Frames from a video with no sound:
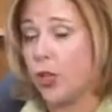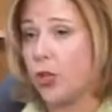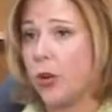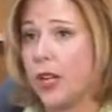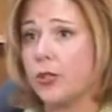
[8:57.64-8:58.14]
you
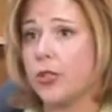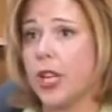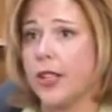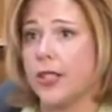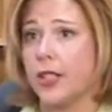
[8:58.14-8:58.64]
wish to
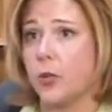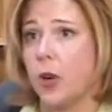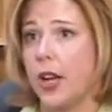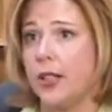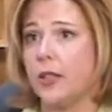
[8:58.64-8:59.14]
exercise this
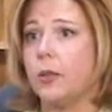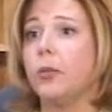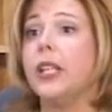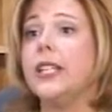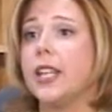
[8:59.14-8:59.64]
right,
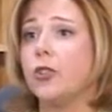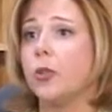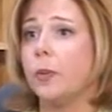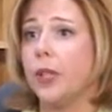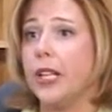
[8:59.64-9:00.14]
please
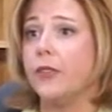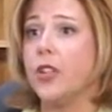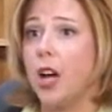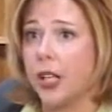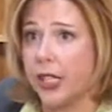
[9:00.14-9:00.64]
enter a plea of
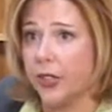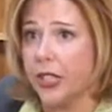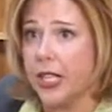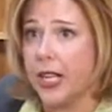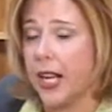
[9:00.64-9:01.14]
not
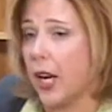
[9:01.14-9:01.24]
guilty,